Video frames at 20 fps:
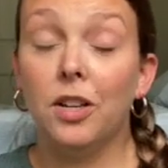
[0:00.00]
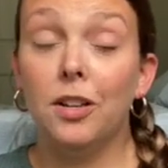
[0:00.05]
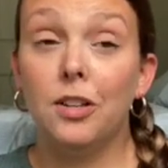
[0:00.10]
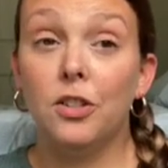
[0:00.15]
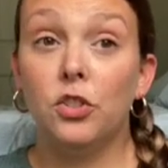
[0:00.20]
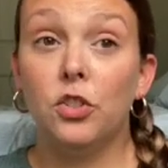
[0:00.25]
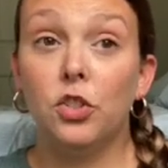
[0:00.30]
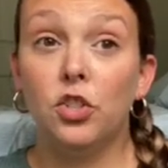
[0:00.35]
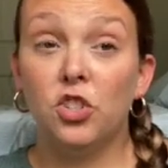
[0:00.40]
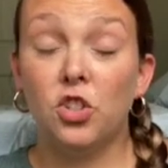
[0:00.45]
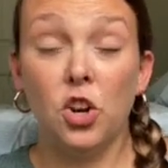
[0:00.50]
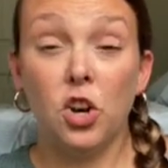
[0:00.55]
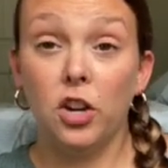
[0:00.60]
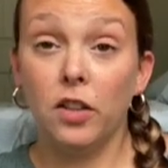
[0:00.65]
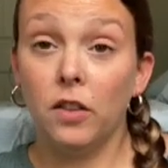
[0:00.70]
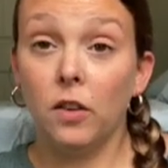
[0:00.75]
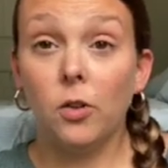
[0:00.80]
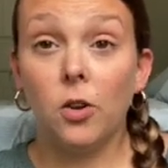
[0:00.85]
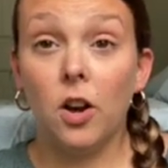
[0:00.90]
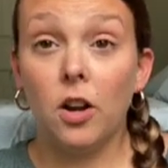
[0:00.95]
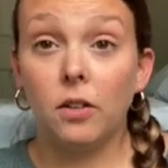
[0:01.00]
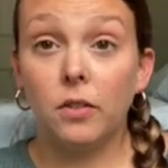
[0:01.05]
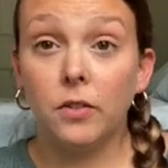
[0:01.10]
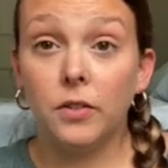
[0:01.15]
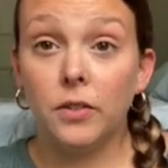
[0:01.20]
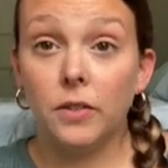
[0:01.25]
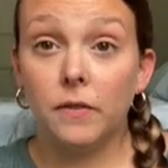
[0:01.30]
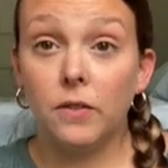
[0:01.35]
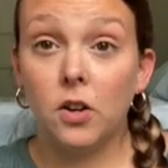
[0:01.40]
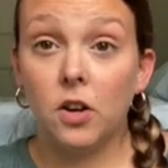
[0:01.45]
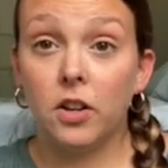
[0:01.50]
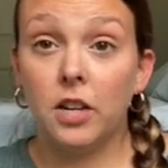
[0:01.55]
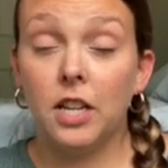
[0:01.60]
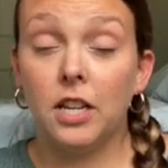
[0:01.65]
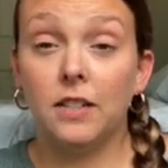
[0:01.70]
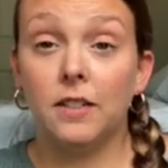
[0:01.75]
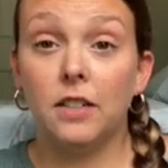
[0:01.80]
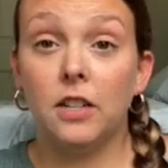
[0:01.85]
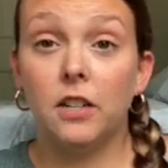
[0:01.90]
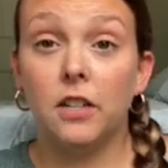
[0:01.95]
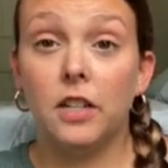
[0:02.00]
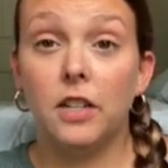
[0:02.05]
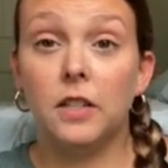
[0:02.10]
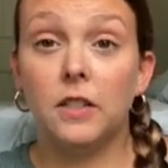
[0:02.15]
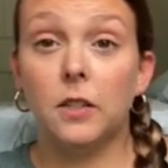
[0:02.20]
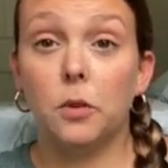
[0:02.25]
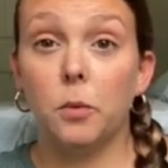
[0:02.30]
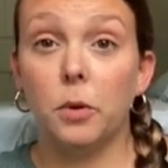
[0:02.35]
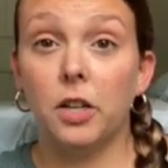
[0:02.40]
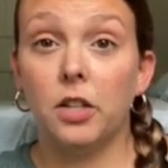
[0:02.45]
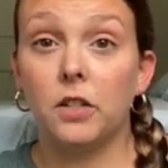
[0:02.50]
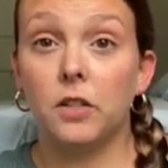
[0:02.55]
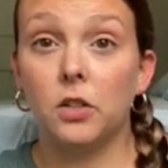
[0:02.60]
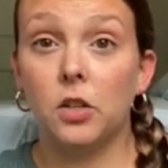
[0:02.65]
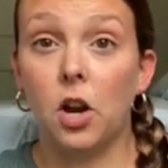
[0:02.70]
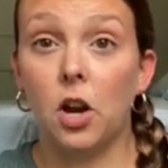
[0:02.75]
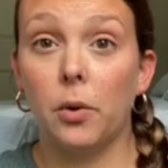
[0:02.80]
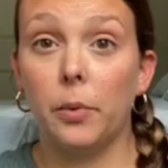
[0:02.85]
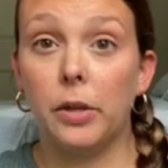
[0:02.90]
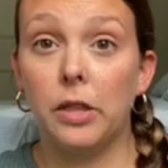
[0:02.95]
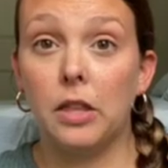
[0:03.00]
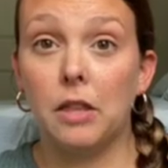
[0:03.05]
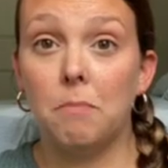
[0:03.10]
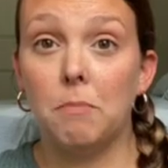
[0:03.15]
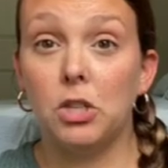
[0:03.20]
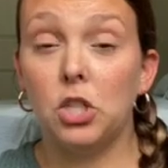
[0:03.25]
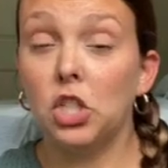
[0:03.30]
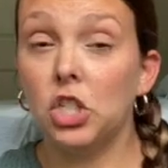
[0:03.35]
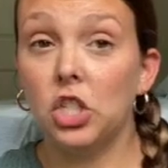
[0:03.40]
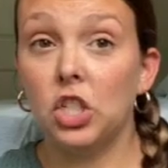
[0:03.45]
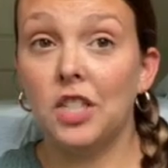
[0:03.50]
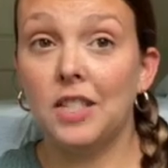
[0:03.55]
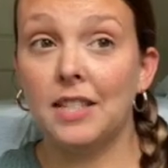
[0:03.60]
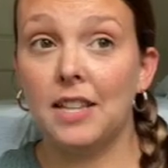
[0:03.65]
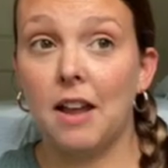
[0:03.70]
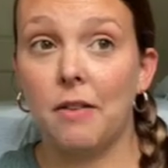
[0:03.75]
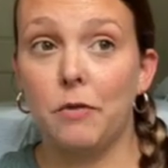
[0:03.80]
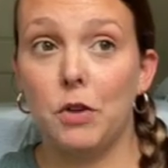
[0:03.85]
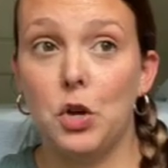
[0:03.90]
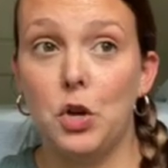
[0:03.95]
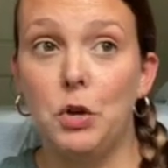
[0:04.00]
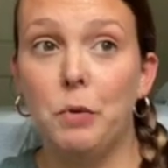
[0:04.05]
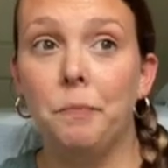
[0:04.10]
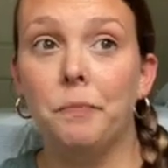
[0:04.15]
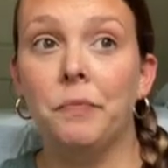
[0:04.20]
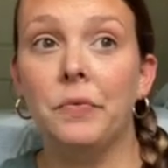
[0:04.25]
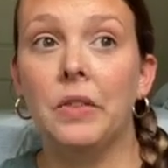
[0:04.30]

start the Chronicles of Narnia series. So we're gonna start with The Magician's Nephew.